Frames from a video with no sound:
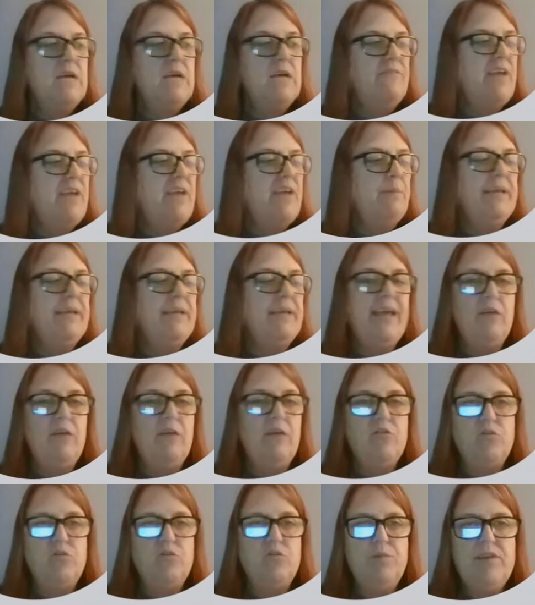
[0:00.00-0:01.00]
Family
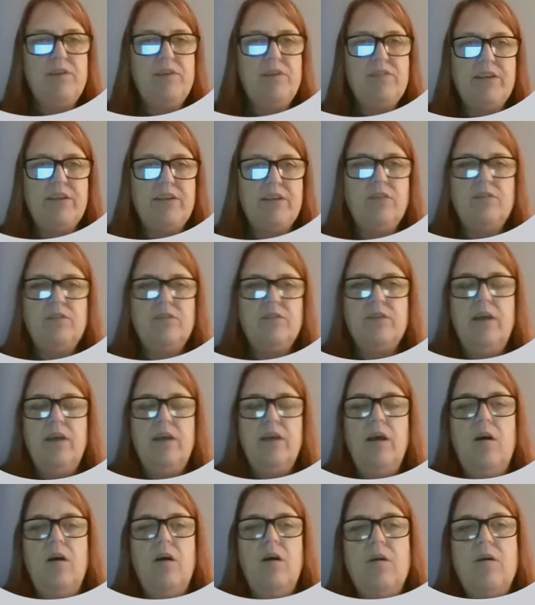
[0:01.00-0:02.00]
characteristics
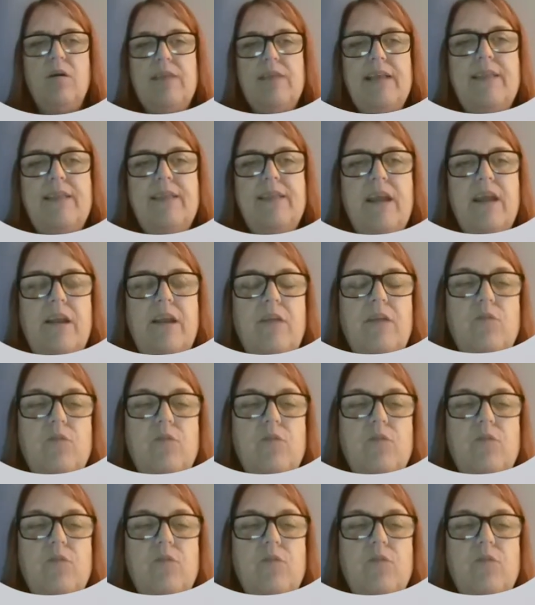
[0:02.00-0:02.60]
are that they